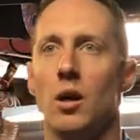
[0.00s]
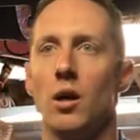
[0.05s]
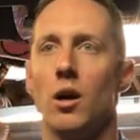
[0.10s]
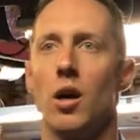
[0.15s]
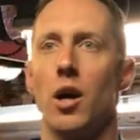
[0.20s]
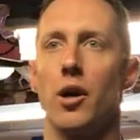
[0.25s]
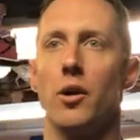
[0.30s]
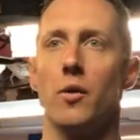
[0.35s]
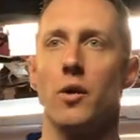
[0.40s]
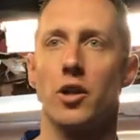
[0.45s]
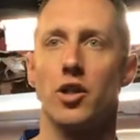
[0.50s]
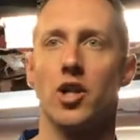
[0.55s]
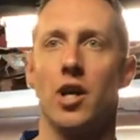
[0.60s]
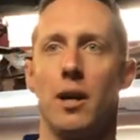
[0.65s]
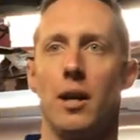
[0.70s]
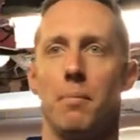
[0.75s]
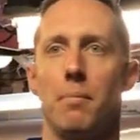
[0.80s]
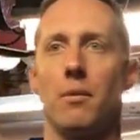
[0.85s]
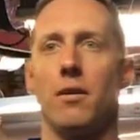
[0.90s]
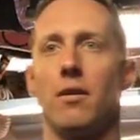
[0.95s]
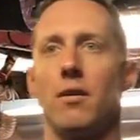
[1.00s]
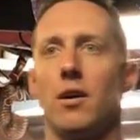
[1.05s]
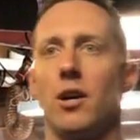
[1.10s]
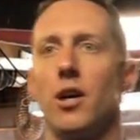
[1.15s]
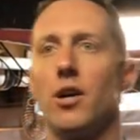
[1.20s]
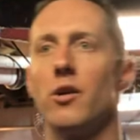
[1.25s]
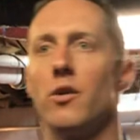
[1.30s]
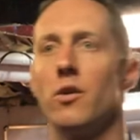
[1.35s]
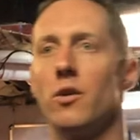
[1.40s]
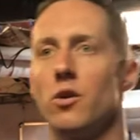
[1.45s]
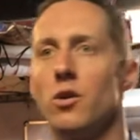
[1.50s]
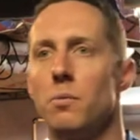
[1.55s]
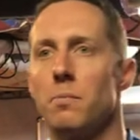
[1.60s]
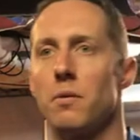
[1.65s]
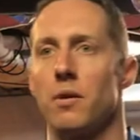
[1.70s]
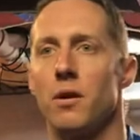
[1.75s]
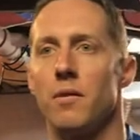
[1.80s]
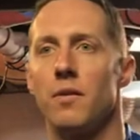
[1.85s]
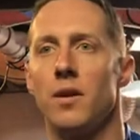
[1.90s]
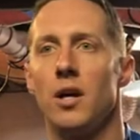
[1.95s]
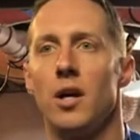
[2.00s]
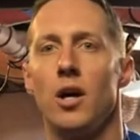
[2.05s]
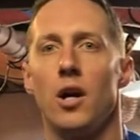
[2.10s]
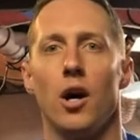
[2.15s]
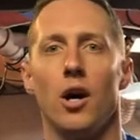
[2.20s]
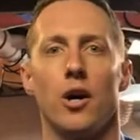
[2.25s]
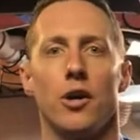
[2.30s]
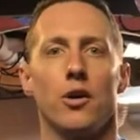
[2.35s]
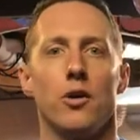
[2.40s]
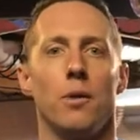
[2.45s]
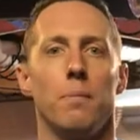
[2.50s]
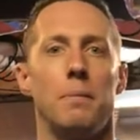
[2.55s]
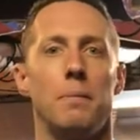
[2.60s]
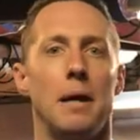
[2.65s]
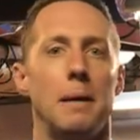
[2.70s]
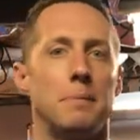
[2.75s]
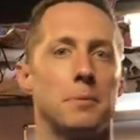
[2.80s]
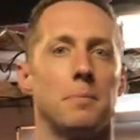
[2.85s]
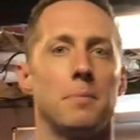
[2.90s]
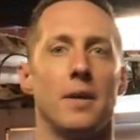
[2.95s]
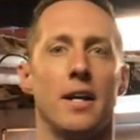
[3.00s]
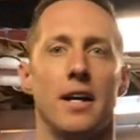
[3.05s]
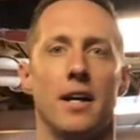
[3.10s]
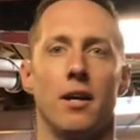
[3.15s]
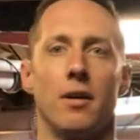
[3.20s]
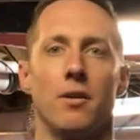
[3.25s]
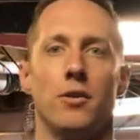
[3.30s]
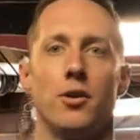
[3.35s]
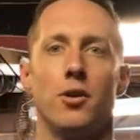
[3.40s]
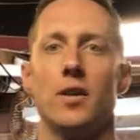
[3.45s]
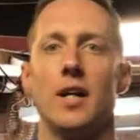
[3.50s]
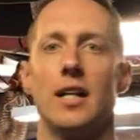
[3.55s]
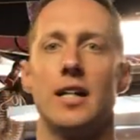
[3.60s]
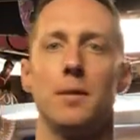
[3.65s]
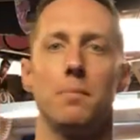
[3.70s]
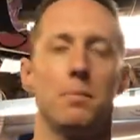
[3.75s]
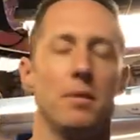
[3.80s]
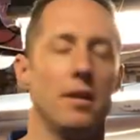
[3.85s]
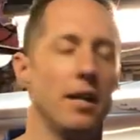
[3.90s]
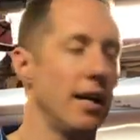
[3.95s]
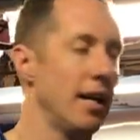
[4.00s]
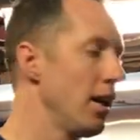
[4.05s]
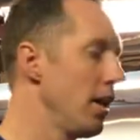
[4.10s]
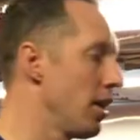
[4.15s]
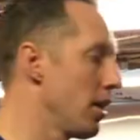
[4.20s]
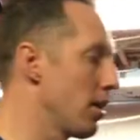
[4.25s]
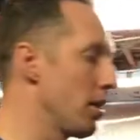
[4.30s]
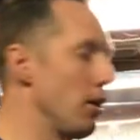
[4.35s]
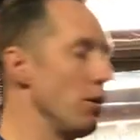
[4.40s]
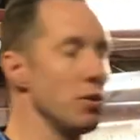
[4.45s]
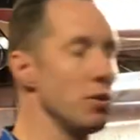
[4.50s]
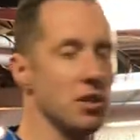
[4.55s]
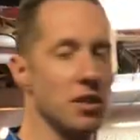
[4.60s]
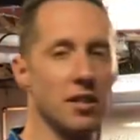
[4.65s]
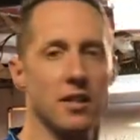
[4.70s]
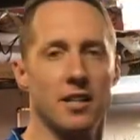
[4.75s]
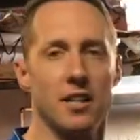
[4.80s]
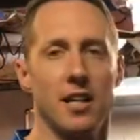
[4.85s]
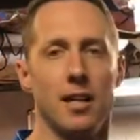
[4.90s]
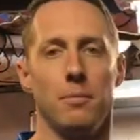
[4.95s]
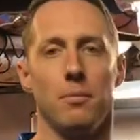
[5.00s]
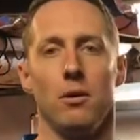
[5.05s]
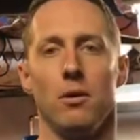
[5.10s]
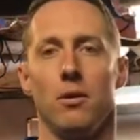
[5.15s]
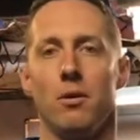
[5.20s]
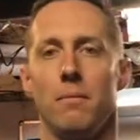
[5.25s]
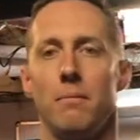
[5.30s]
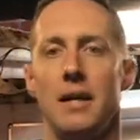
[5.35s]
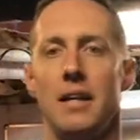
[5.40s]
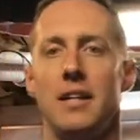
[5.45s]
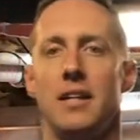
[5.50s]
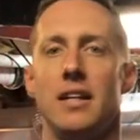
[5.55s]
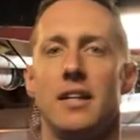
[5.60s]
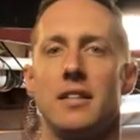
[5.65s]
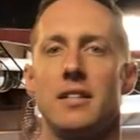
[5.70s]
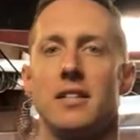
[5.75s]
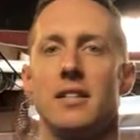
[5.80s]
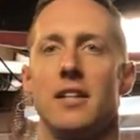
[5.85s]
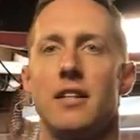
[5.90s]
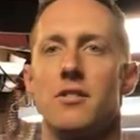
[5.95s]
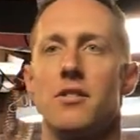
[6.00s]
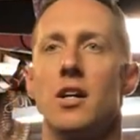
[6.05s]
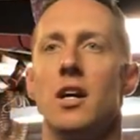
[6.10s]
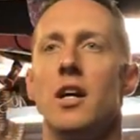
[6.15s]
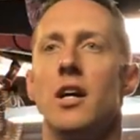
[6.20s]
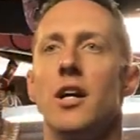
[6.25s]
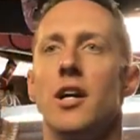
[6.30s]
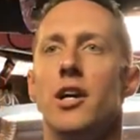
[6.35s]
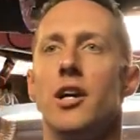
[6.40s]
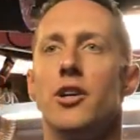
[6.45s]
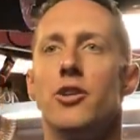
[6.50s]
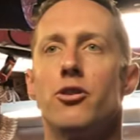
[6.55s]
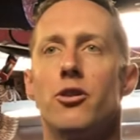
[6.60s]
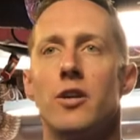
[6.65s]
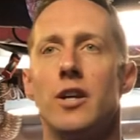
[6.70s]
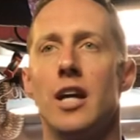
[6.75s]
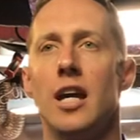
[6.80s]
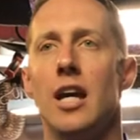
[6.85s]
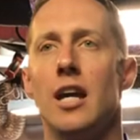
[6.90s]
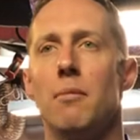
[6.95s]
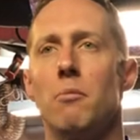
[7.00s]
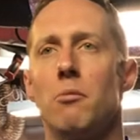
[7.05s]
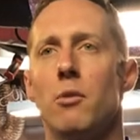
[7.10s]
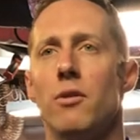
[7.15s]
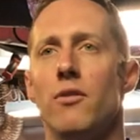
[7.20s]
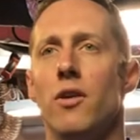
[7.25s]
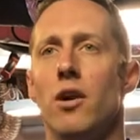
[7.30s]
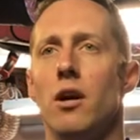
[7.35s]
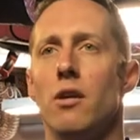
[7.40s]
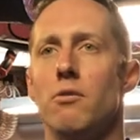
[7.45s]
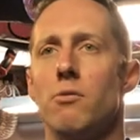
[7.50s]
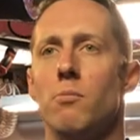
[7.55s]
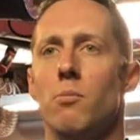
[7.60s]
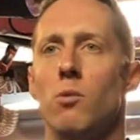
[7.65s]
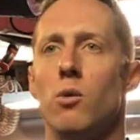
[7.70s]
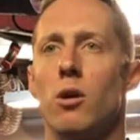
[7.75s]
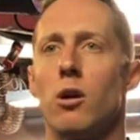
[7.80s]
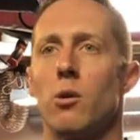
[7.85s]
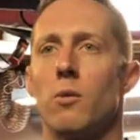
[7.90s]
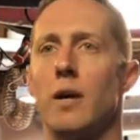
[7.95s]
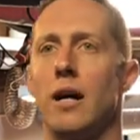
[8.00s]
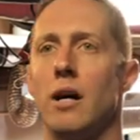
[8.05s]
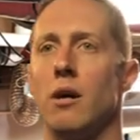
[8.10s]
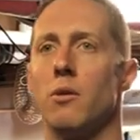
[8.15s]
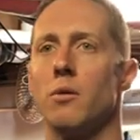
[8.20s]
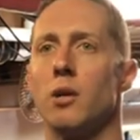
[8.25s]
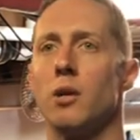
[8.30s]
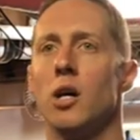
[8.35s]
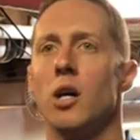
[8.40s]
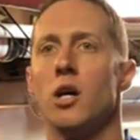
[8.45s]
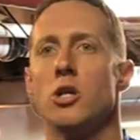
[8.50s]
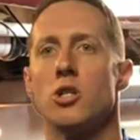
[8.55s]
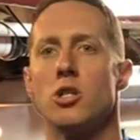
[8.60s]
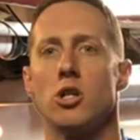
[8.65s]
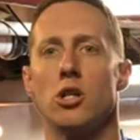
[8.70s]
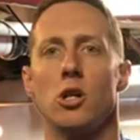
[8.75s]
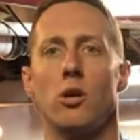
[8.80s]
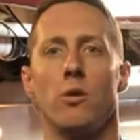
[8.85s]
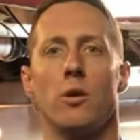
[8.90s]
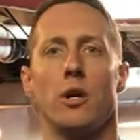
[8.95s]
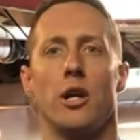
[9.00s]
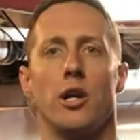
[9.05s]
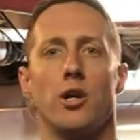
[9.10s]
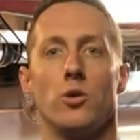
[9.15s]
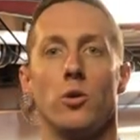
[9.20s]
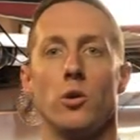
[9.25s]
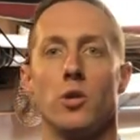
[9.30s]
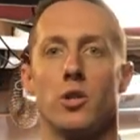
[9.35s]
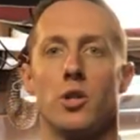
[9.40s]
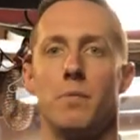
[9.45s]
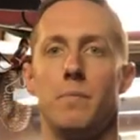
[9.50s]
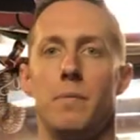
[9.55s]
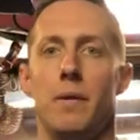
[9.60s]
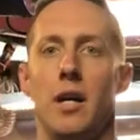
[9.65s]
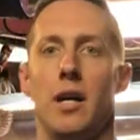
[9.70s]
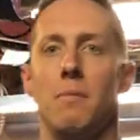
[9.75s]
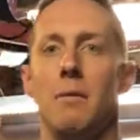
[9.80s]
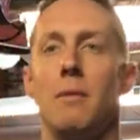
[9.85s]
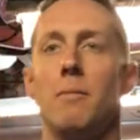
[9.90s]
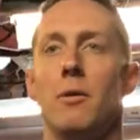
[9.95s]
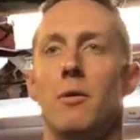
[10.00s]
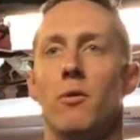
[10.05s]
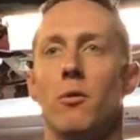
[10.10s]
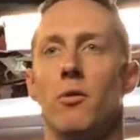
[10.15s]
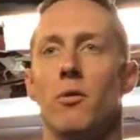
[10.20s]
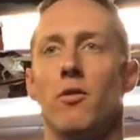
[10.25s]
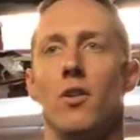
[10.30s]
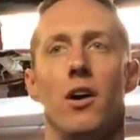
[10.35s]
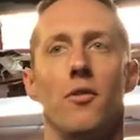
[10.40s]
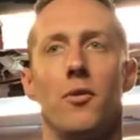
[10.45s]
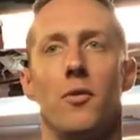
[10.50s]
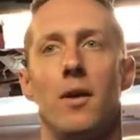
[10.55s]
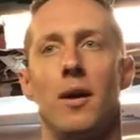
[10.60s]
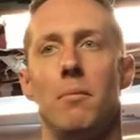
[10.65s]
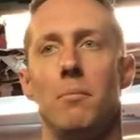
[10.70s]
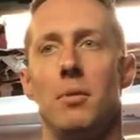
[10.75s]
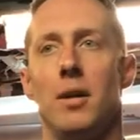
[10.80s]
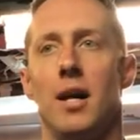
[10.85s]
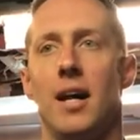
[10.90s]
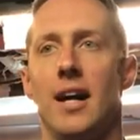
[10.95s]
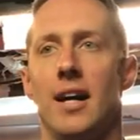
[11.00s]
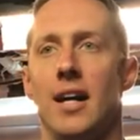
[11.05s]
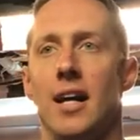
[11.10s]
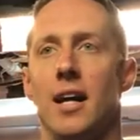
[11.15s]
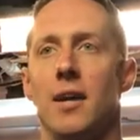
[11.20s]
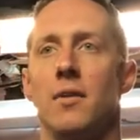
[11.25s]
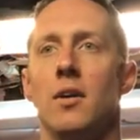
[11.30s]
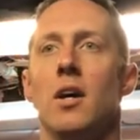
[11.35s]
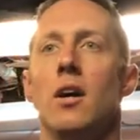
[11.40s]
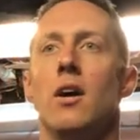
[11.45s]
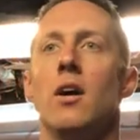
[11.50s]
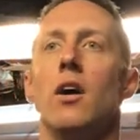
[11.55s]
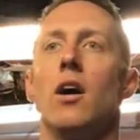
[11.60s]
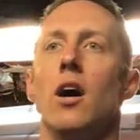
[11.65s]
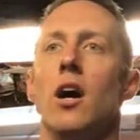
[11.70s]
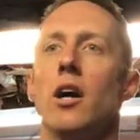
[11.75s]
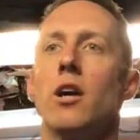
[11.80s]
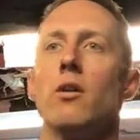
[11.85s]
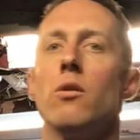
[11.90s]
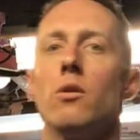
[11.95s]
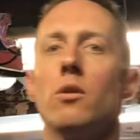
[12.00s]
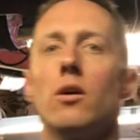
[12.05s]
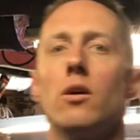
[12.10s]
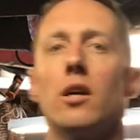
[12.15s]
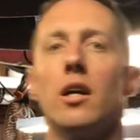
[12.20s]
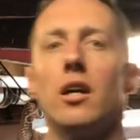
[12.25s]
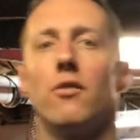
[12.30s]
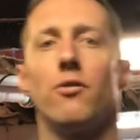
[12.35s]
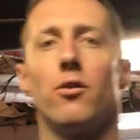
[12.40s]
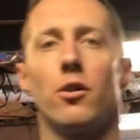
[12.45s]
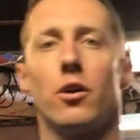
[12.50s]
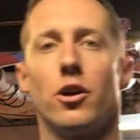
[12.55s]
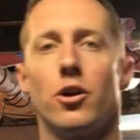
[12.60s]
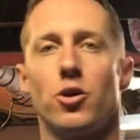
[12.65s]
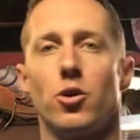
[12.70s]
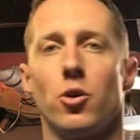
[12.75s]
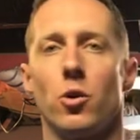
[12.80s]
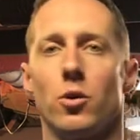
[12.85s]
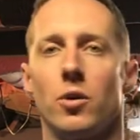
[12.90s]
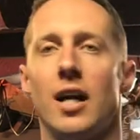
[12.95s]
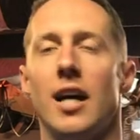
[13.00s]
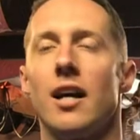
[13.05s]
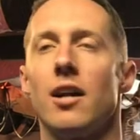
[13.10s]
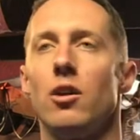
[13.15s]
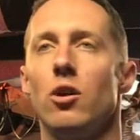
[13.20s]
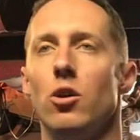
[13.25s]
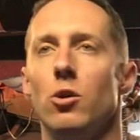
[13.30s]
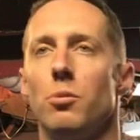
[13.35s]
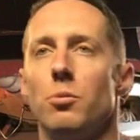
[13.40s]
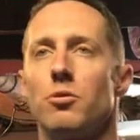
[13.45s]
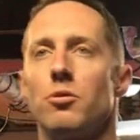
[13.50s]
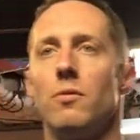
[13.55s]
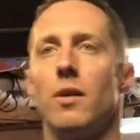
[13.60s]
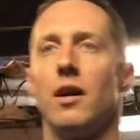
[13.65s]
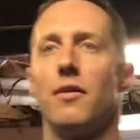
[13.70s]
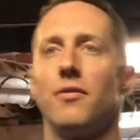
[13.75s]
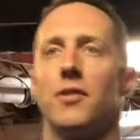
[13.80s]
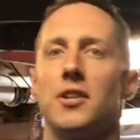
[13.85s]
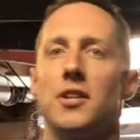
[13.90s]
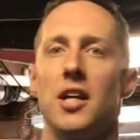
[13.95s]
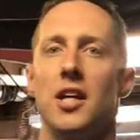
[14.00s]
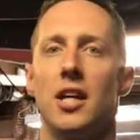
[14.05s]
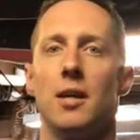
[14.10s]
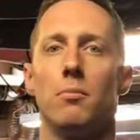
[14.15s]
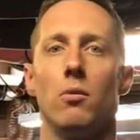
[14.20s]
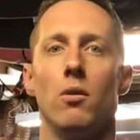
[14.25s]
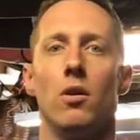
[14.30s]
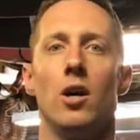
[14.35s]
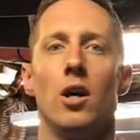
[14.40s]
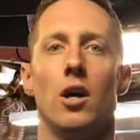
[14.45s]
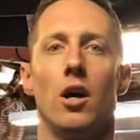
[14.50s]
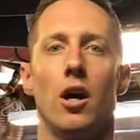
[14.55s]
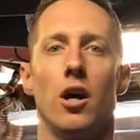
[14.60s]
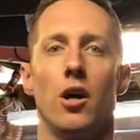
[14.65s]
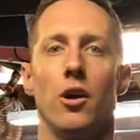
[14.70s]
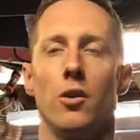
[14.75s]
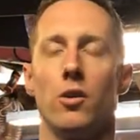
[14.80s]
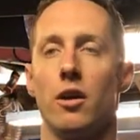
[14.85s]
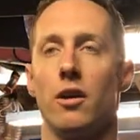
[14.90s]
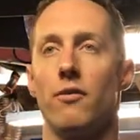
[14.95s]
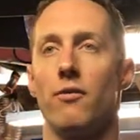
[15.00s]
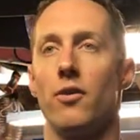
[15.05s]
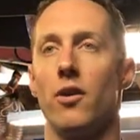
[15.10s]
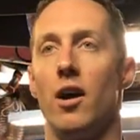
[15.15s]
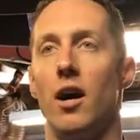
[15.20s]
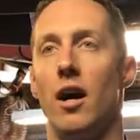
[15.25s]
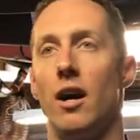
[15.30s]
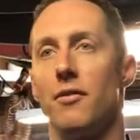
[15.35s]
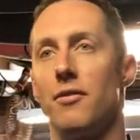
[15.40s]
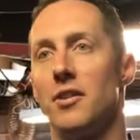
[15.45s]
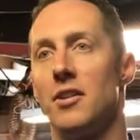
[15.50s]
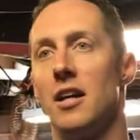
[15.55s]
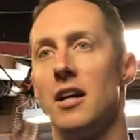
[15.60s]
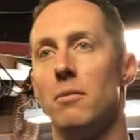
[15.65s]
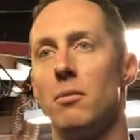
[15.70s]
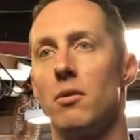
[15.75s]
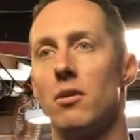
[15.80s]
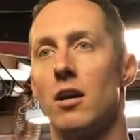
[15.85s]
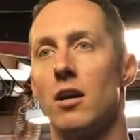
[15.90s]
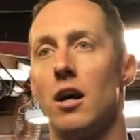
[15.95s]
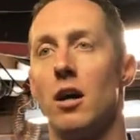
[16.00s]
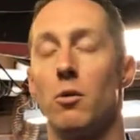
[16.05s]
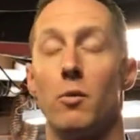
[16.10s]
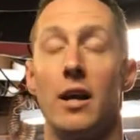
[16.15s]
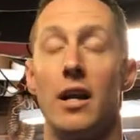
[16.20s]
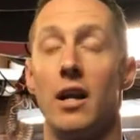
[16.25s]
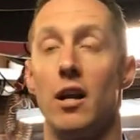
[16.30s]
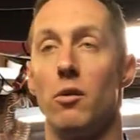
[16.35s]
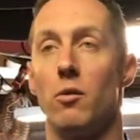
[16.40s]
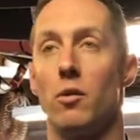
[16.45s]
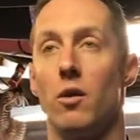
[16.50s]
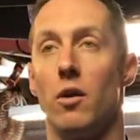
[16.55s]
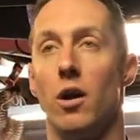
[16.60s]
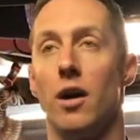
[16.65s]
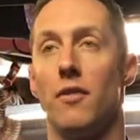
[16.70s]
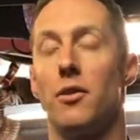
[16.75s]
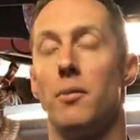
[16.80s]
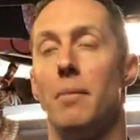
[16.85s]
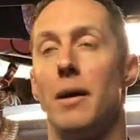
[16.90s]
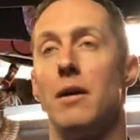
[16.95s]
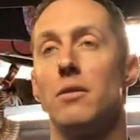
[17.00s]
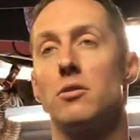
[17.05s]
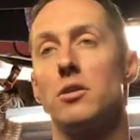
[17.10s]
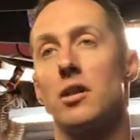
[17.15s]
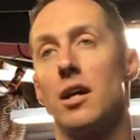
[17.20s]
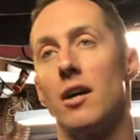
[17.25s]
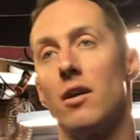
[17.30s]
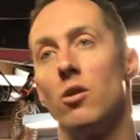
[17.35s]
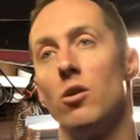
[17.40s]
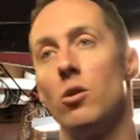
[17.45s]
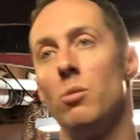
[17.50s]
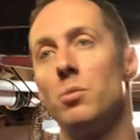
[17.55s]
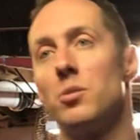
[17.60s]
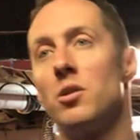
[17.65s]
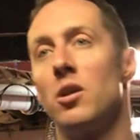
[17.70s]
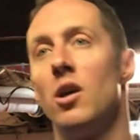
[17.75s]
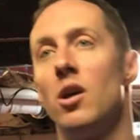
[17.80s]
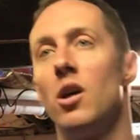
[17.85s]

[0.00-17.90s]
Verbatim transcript: Are you a chopper? Are you a looper? Are you a pips player? Do you like to play close to the table, mid-distance? Is your game revolved more around slow control spin? Maybe it revolved around blocking. Are you looking for controlled counter loops from off the table? Are you looking for off the table, uh, right off the bounce counter loops?